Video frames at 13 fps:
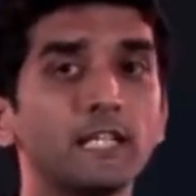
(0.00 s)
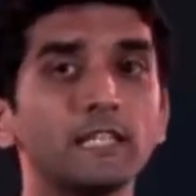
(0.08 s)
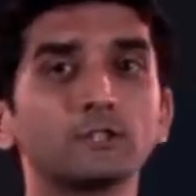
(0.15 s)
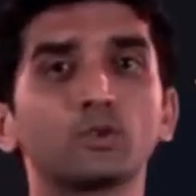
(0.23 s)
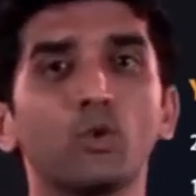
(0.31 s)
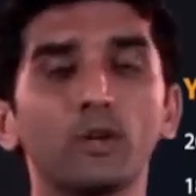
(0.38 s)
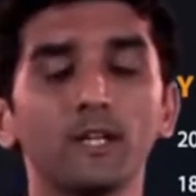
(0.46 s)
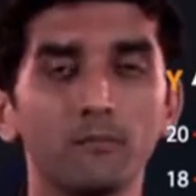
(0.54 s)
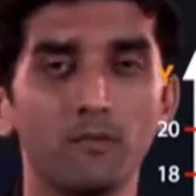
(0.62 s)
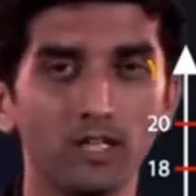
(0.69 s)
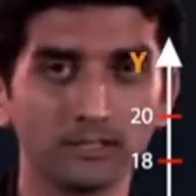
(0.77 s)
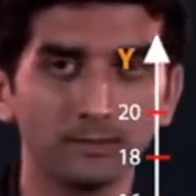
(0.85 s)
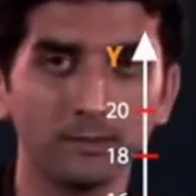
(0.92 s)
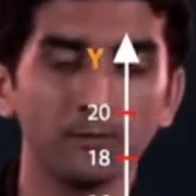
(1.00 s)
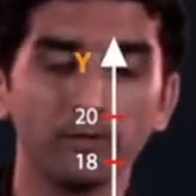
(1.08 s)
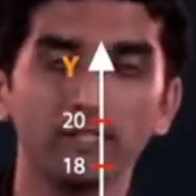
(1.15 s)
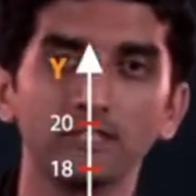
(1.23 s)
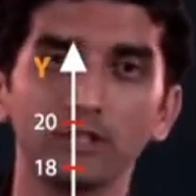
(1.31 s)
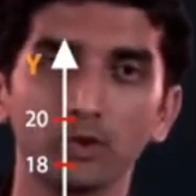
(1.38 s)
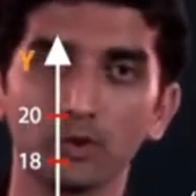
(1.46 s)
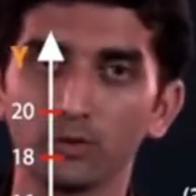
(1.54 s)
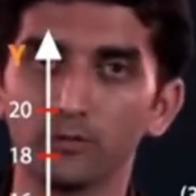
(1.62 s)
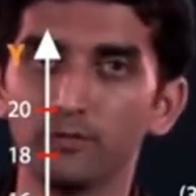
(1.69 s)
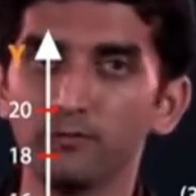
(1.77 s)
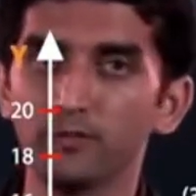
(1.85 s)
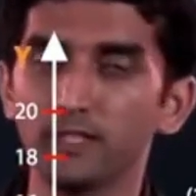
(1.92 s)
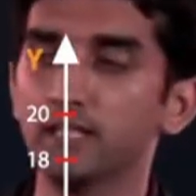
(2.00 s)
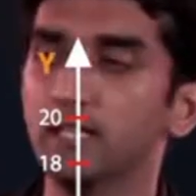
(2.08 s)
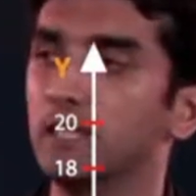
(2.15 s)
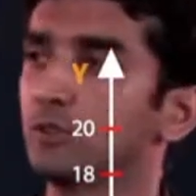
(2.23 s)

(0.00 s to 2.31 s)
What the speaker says: scoring marks between 0 to 50.